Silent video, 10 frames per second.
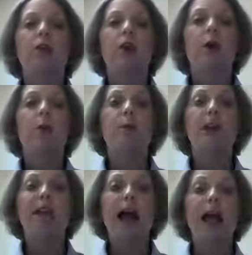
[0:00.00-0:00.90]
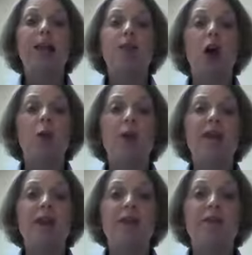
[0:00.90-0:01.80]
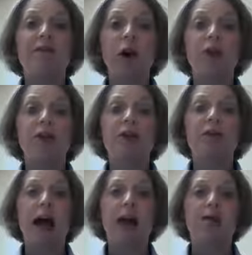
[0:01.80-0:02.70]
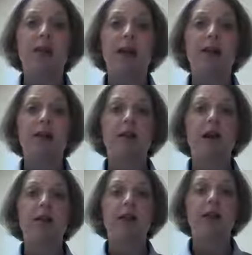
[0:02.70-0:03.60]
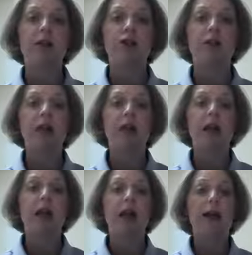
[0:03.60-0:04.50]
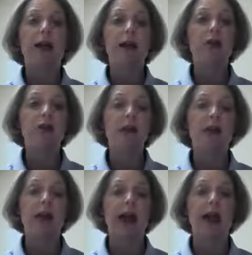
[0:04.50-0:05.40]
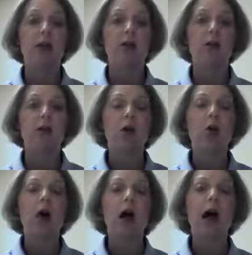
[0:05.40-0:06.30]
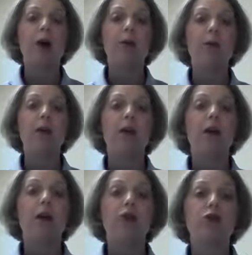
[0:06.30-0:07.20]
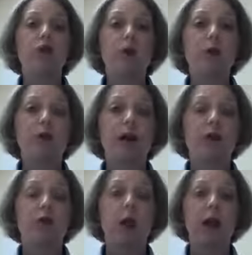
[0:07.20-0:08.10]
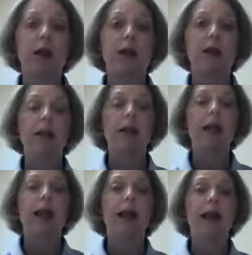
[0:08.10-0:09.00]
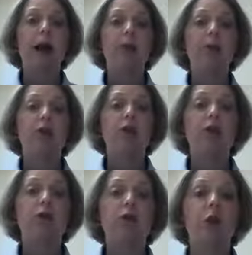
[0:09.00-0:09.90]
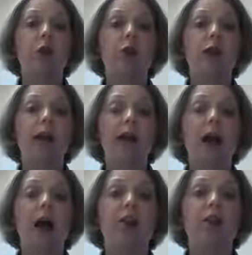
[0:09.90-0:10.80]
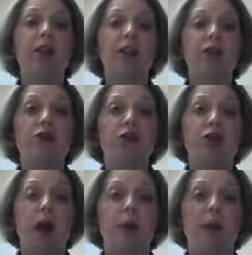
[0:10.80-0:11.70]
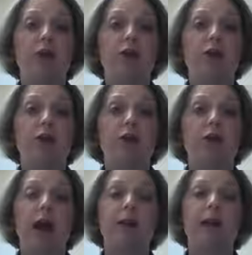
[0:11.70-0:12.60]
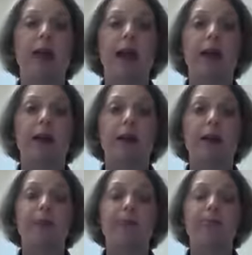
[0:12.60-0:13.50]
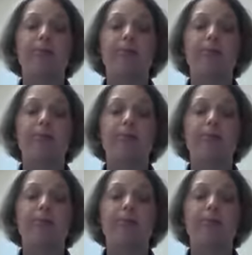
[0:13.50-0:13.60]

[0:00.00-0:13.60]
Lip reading: So putting ice on within the first 5 minutes of an injury and an injury to the ankle will help control that swelling and help to control any other tissue trauma to the surrounding area.